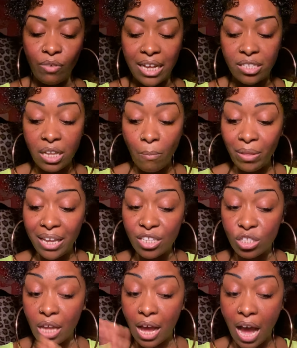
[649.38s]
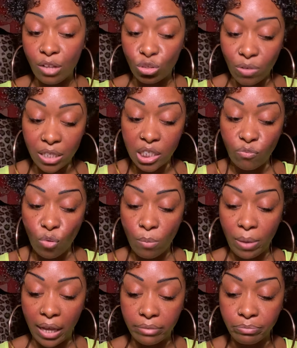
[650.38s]
Yeah, something is
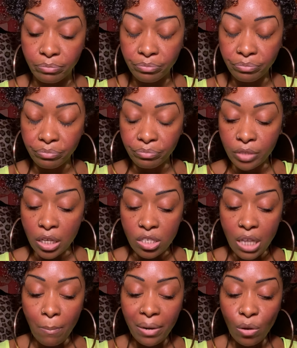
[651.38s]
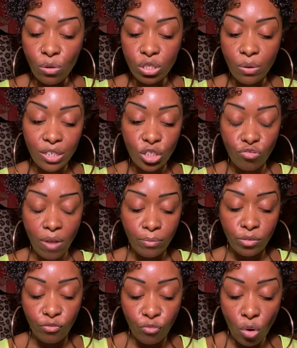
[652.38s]
transforming. Somebody also has
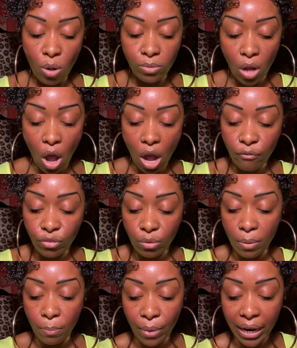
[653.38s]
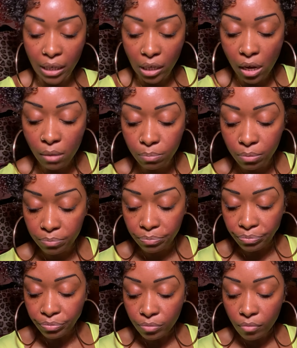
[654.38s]
transformed after a breakup.
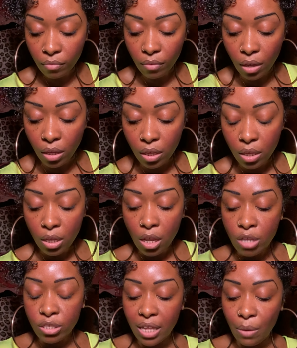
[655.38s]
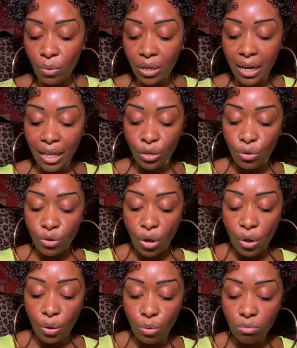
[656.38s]
So they want to let you
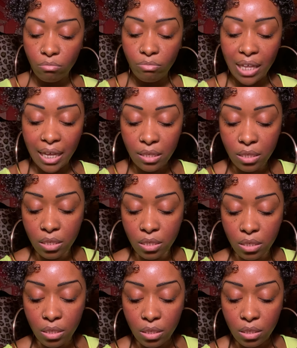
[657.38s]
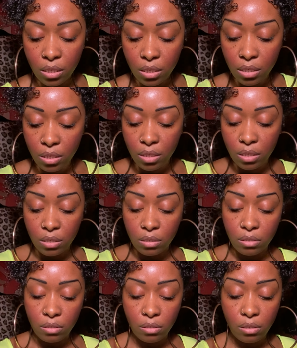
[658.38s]
know this
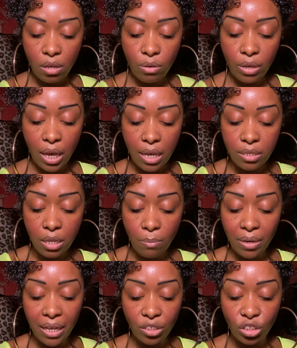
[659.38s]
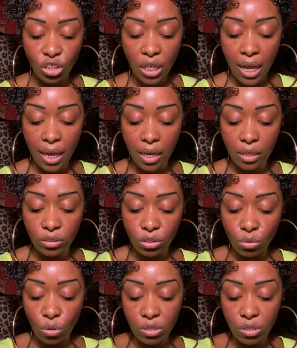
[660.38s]
okay somebody has changed or